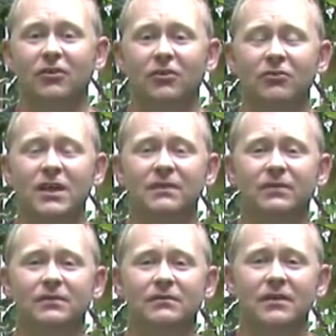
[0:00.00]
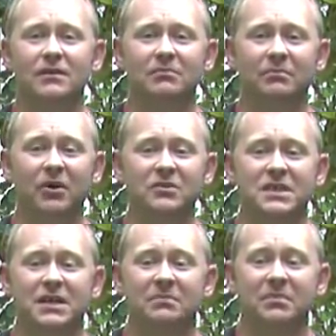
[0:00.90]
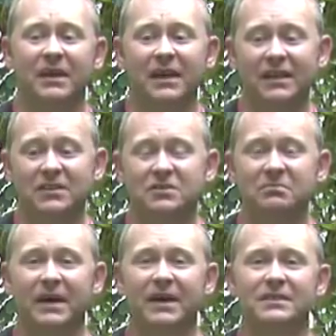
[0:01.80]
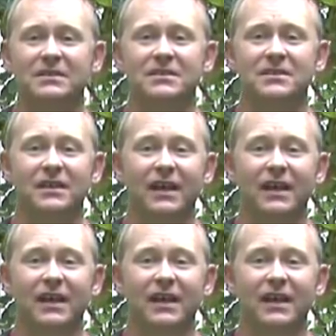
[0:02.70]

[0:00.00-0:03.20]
or even pot up into beds